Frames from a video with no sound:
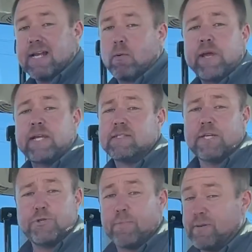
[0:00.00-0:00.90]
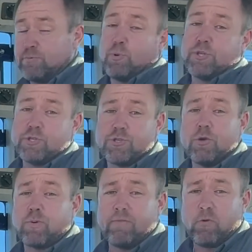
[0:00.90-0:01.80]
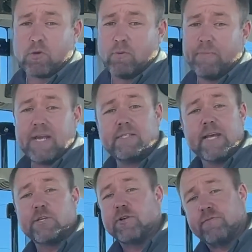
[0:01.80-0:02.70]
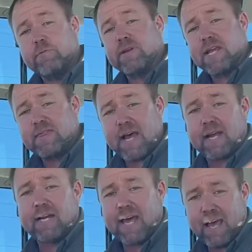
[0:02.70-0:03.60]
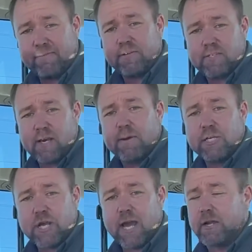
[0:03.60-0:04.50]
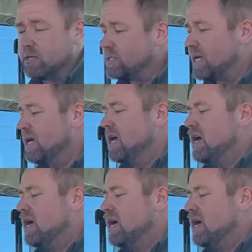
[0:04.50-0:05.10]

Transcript: Now, we can set you up with a super affordable base station if you need that kind of half sub-inch accuracy,